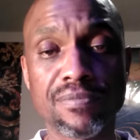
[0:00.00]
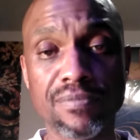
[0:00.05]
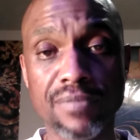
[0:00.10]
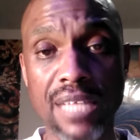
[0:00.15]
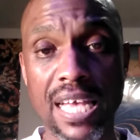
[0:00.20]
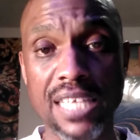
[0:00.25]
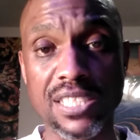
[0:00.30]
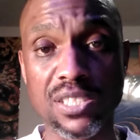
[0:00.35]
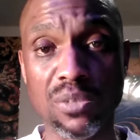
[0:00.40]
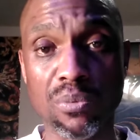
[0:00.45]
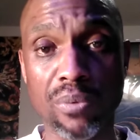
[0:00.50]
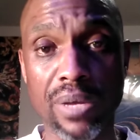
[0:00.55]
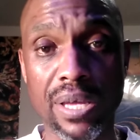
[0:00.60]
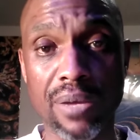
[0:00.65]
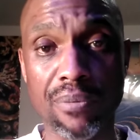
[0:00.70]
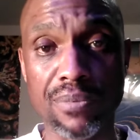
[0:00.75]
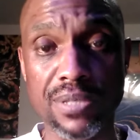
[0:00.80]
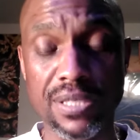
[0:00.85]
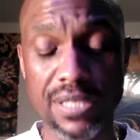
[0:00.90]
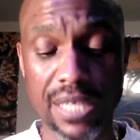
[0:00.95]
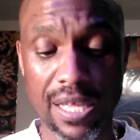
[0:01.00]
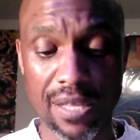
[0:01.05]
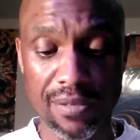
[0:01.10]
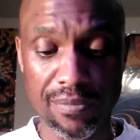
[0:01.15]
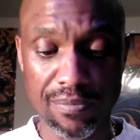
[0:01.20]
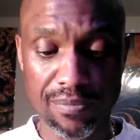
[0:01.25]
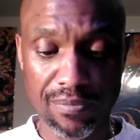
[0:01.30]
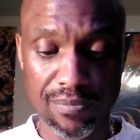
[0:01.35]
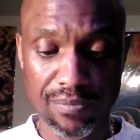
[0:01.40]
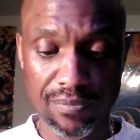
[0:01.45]
That's the way it was said.
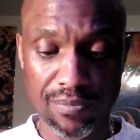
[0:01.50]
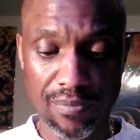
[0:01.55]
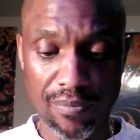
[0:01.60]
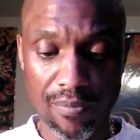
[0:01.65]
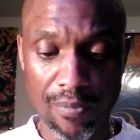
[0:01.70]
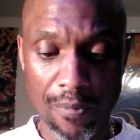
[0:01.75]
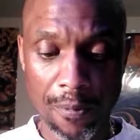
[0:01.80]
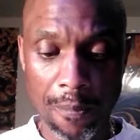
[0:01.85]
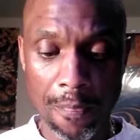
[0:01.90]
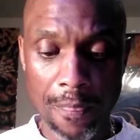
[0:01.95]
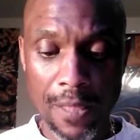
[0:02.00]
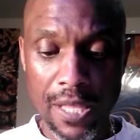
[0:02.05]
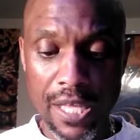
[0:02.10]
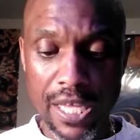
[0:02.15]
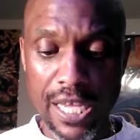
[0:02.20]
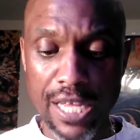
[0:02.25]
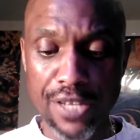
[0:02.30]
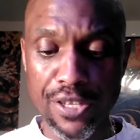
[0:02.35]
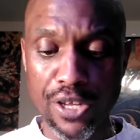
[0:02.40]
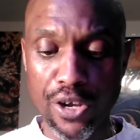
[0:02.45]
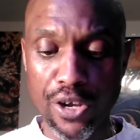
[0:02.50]
If